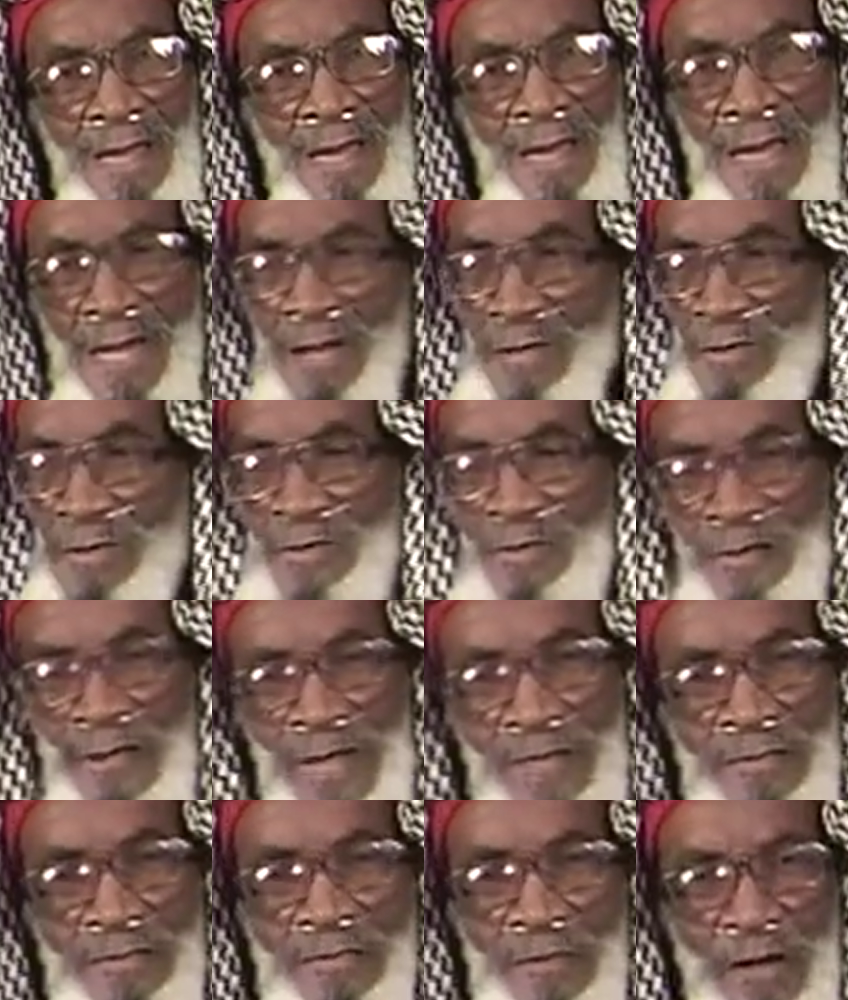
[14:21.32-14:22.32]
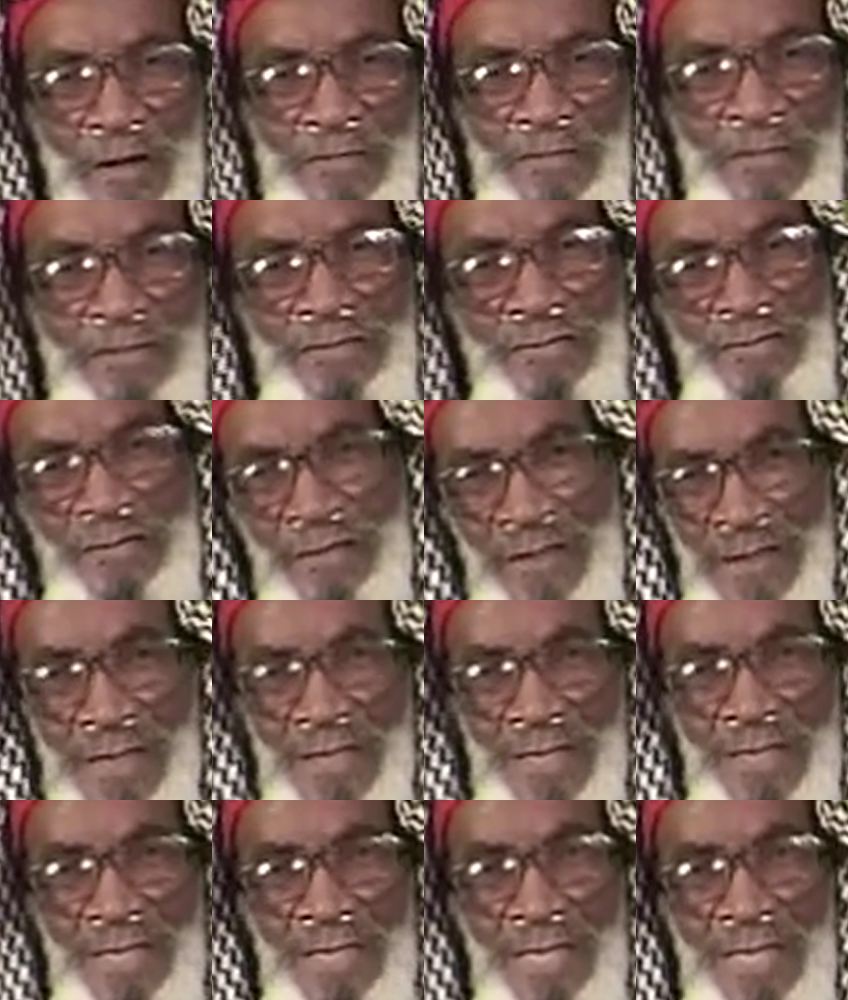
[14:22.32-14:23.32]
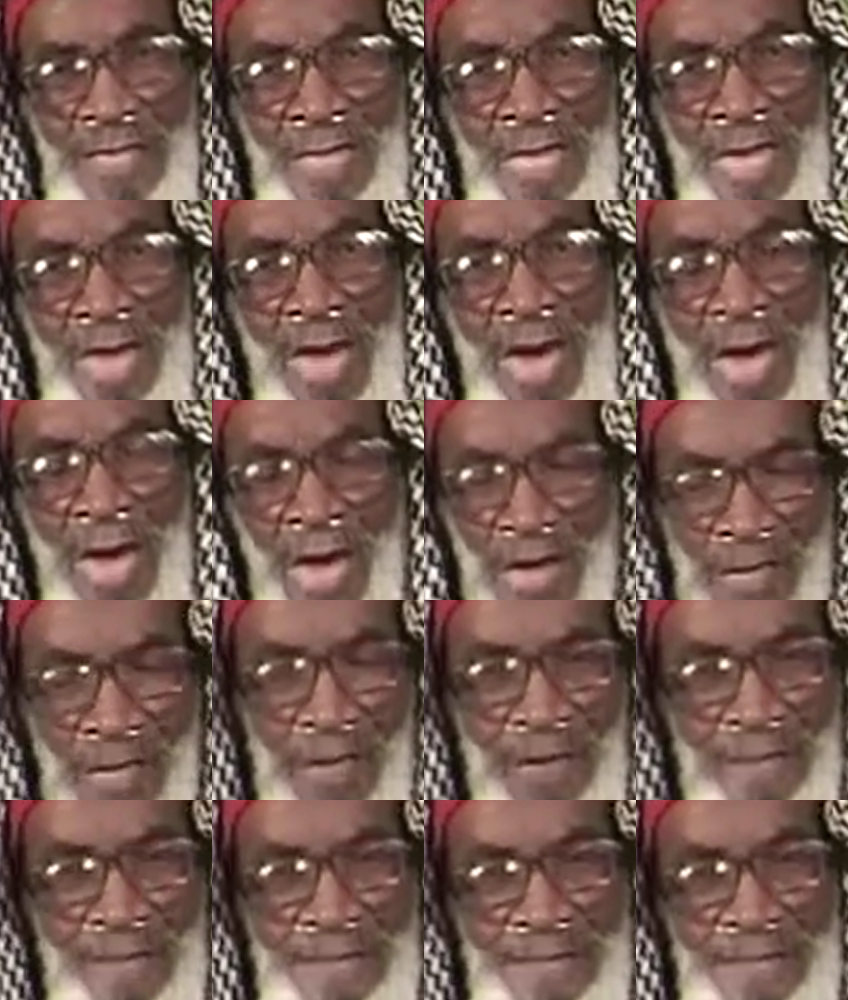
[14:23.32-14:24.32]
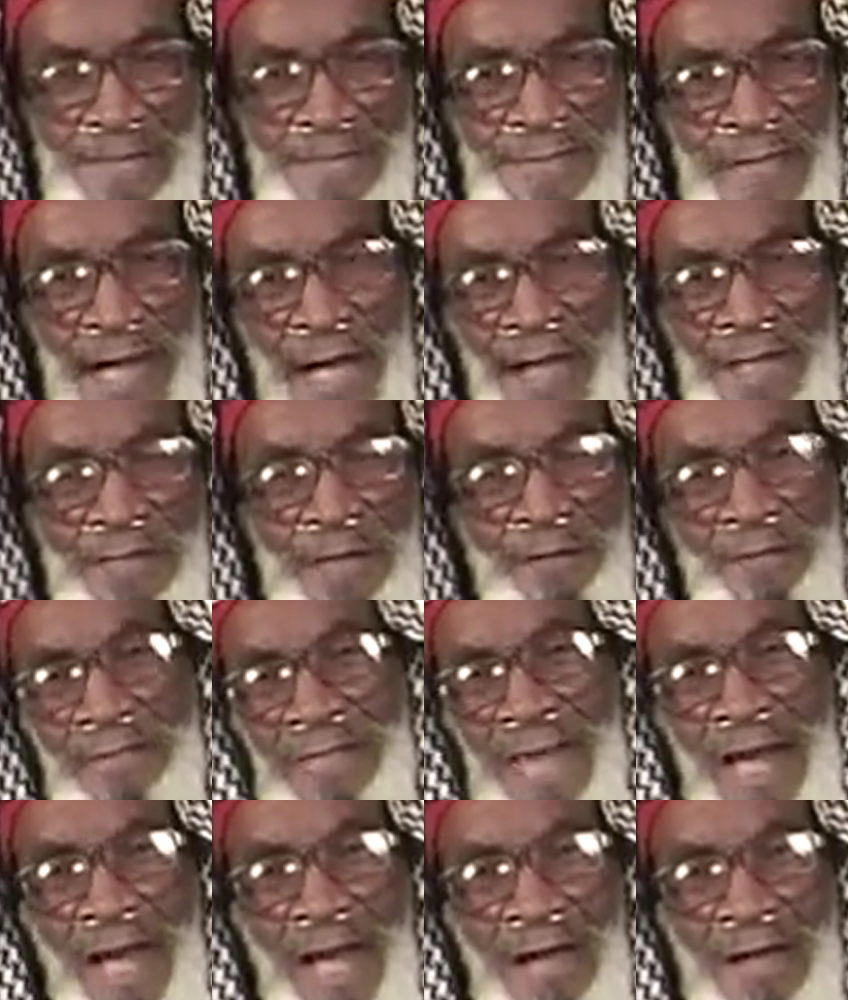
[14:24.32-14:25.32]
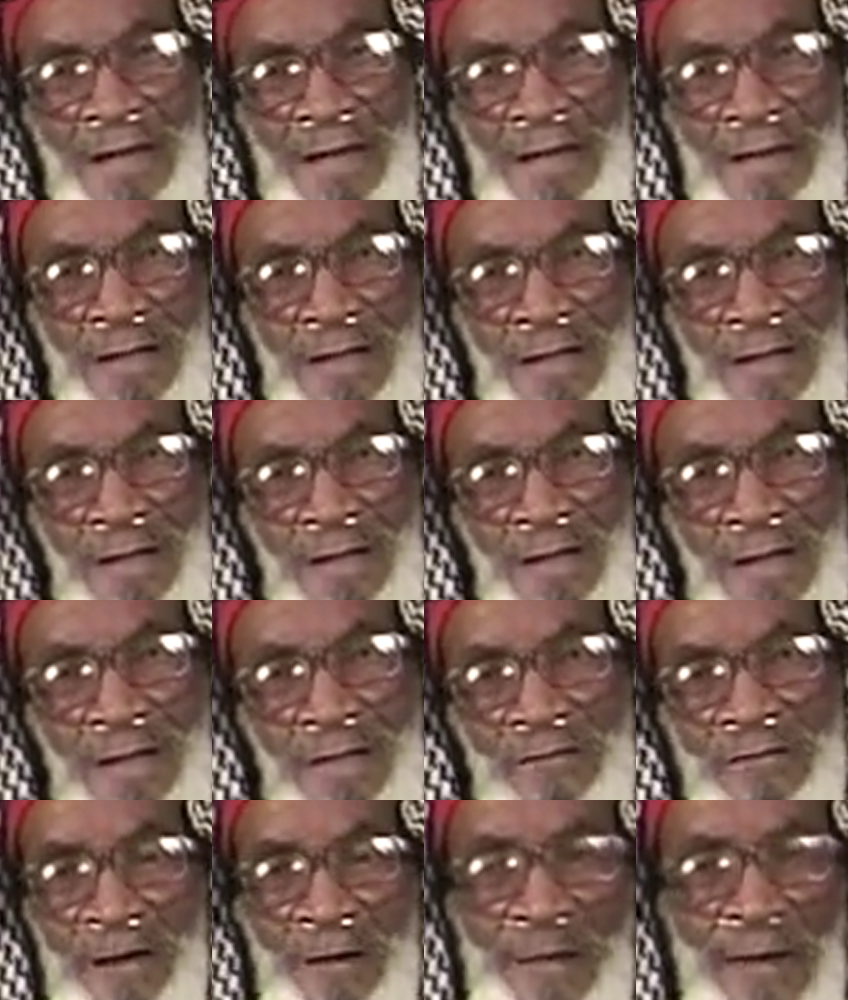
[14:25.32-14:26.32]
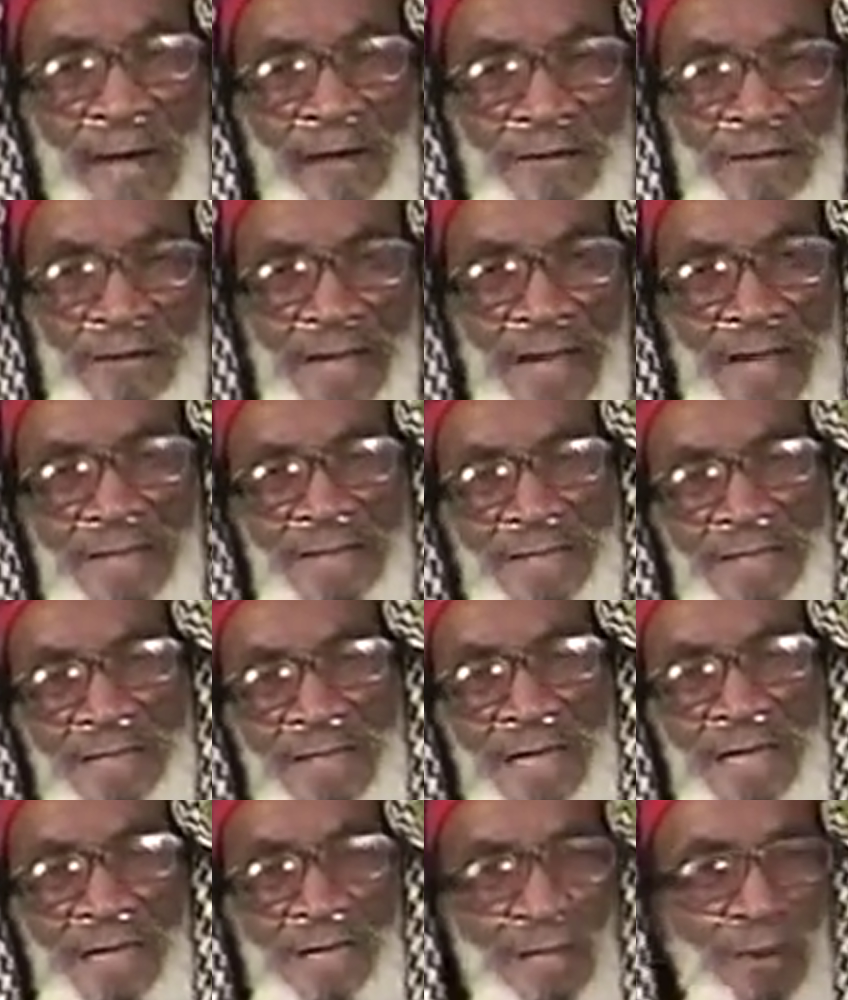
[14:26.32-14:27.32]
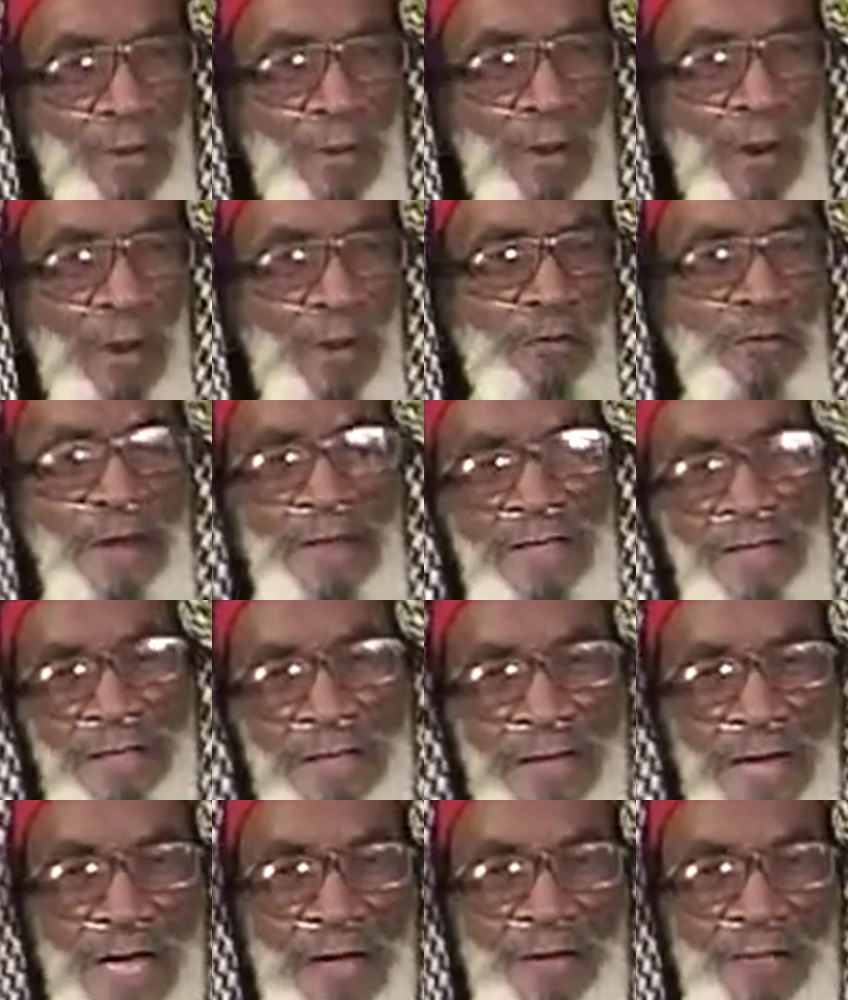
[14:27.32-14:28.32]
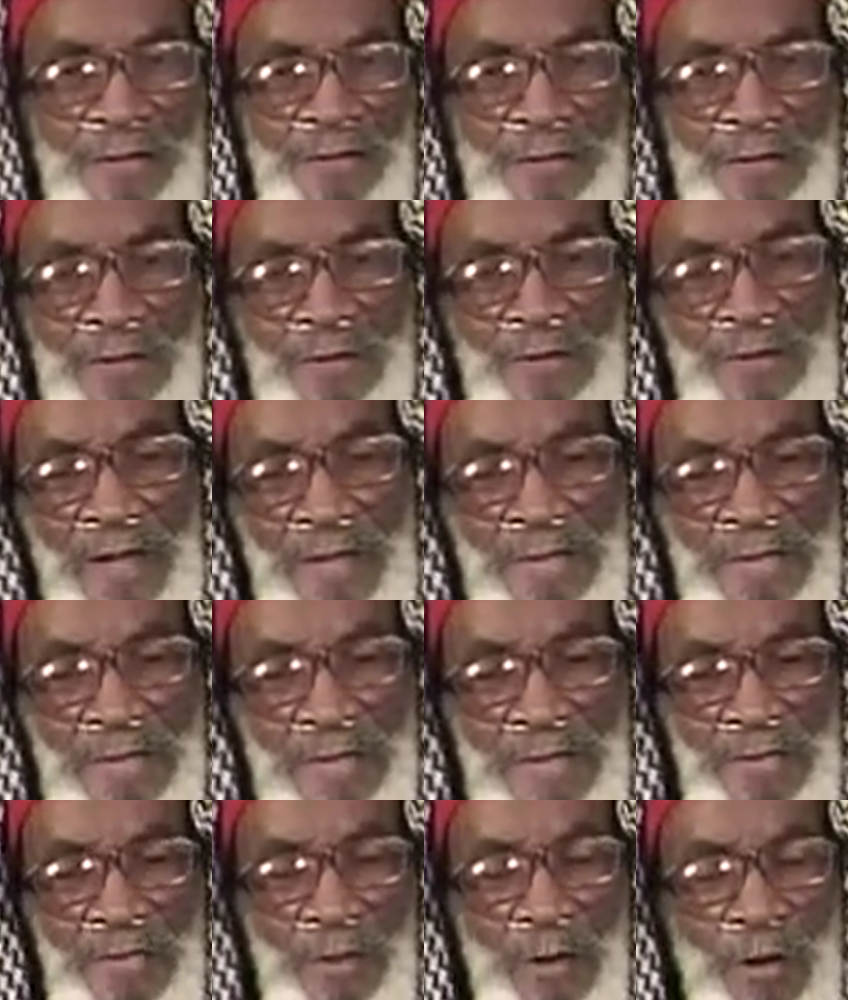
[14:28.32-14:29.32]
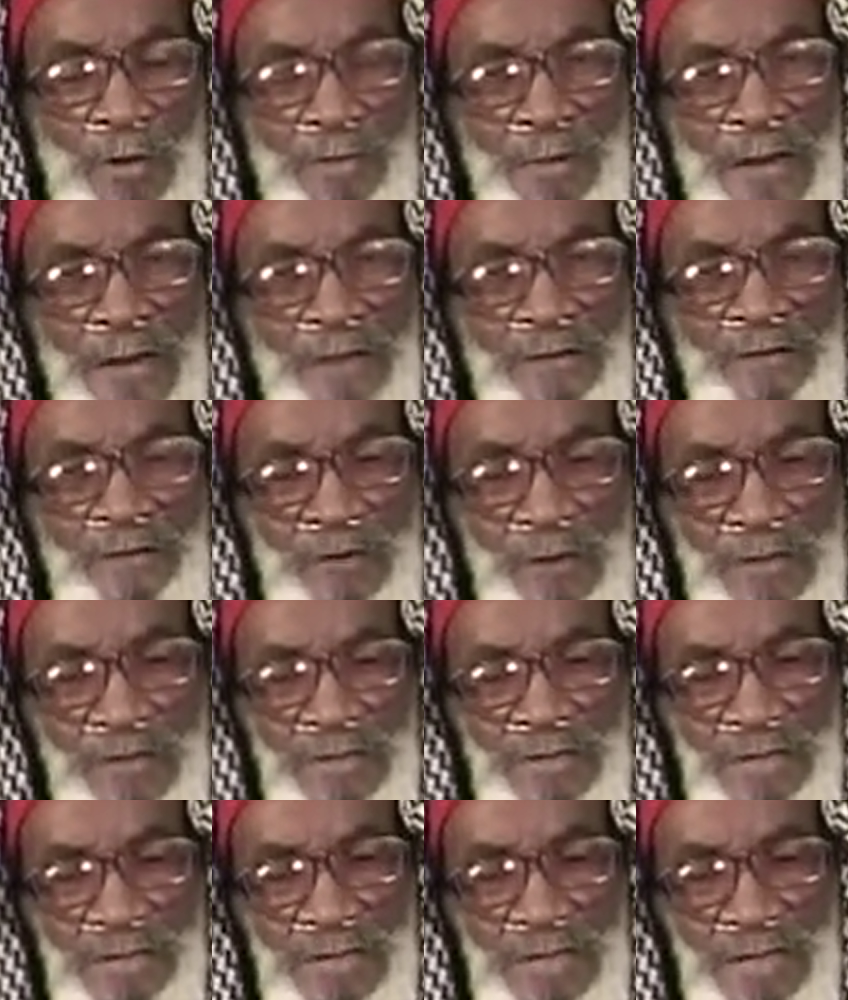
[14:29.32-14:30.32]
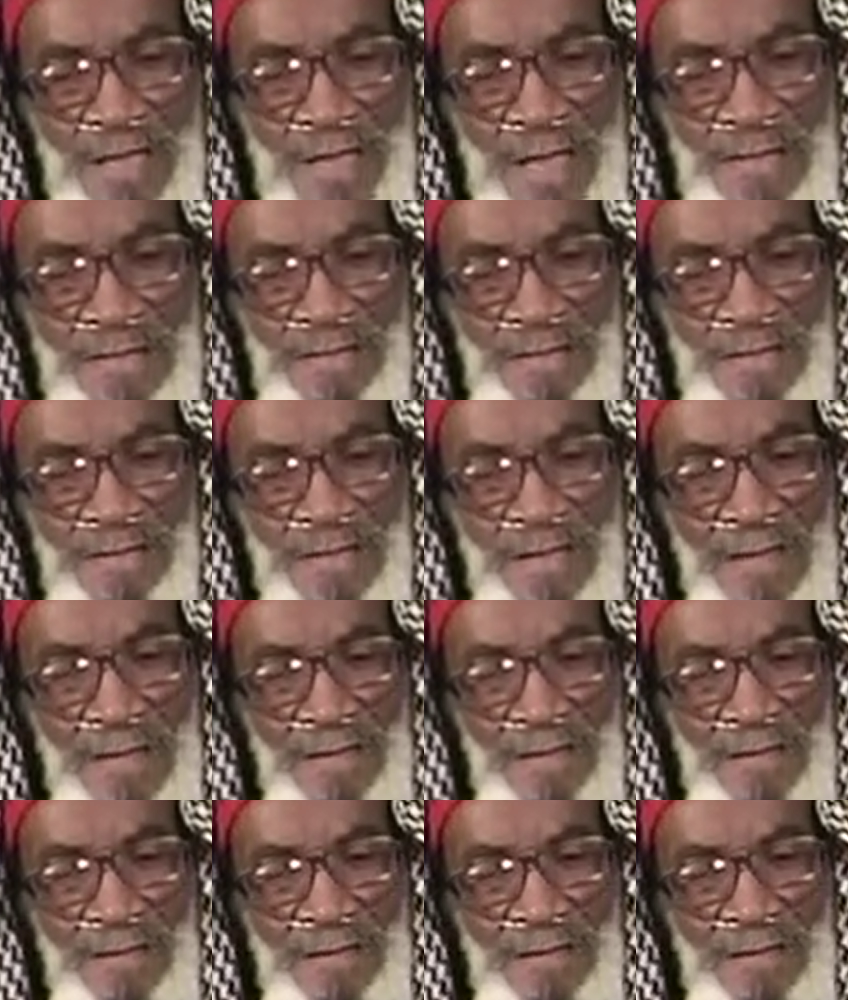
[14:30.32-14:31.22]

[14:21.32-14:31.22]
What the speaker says: He was right across the street, down the block from Afghanistan. He could walk right into Afghanistan, was right there and walk back and forth to Afghanistan.